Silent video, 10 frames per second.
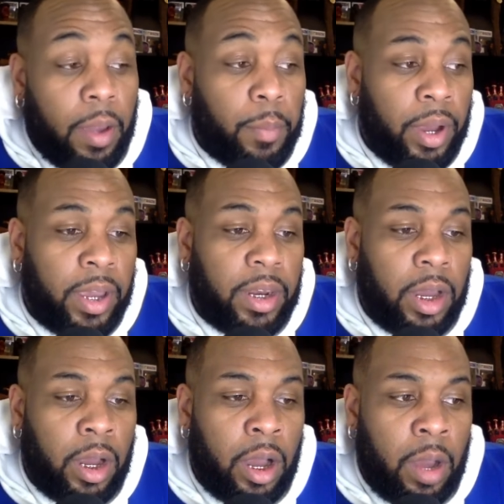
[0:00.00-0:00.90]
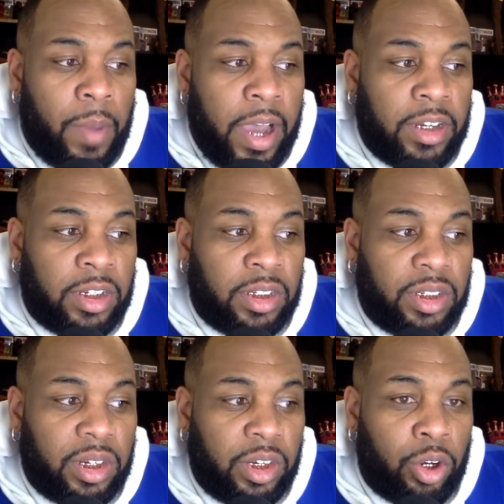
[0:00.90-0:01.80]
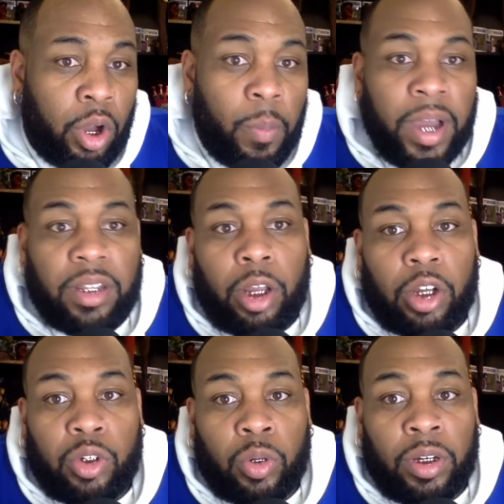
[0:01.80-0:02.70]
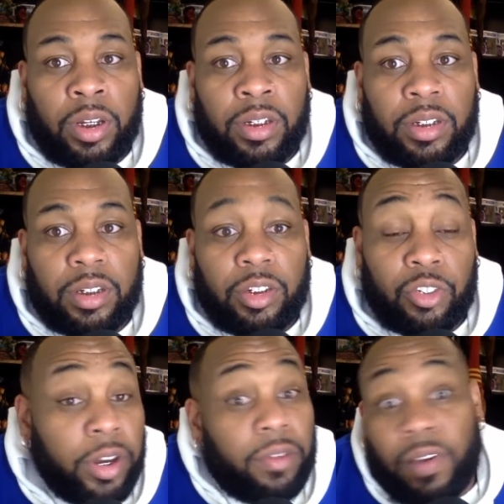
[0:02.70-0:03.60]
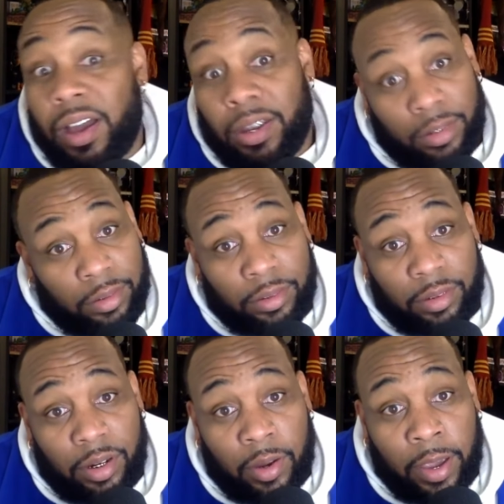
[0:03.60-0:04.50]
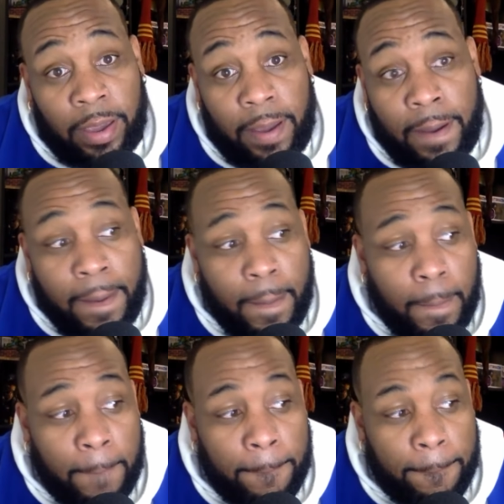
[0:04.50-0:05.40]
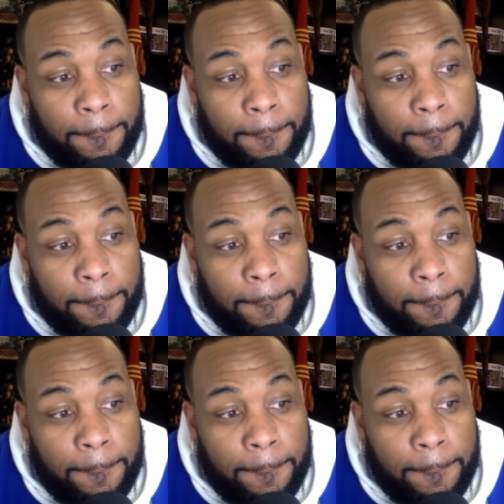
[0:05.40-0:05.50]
But um, I just you know my thoughts on it is Draya fine, okay. Um,